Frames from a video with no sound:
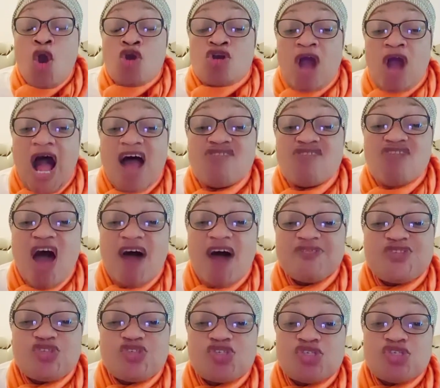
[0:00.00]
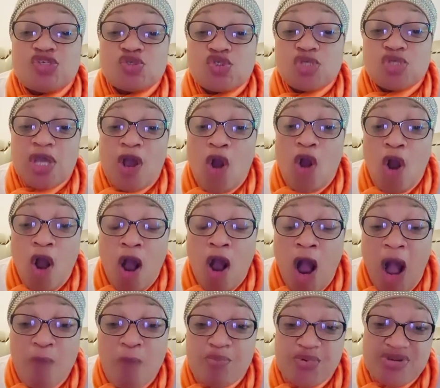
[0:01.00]
God loves
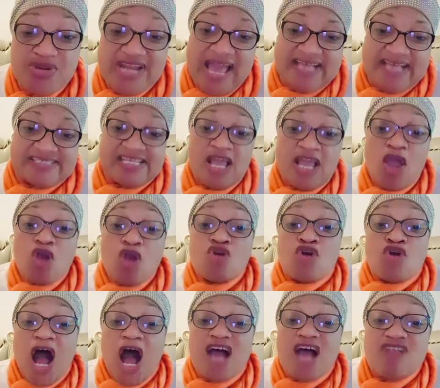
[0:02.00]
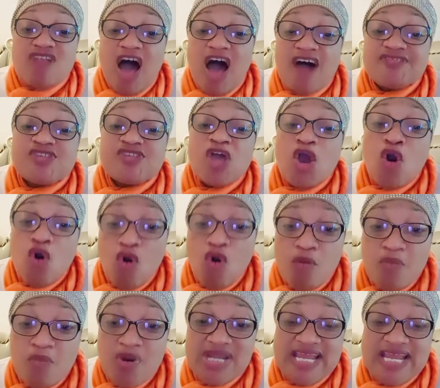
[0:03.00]
humbleness. God loves
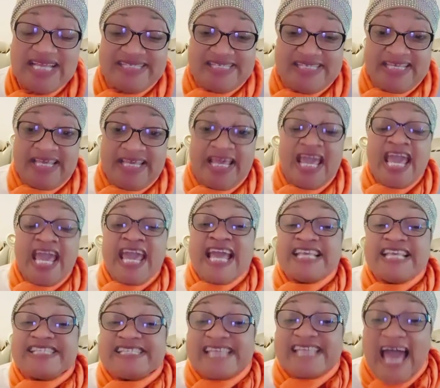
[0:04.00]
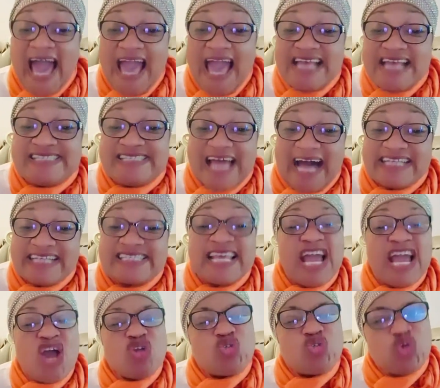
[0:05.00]
humility. He says that
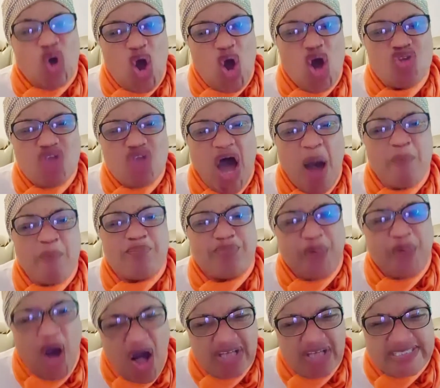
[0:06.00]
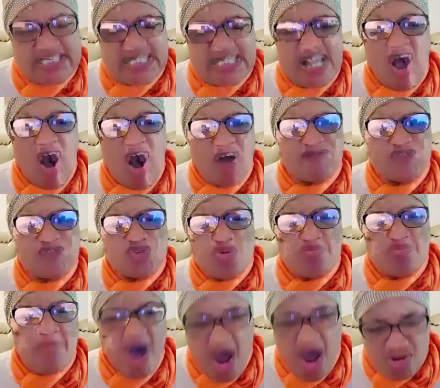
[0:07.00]
do not boast of
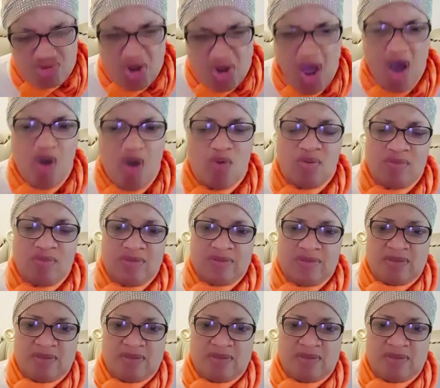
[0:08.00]
tomorrow.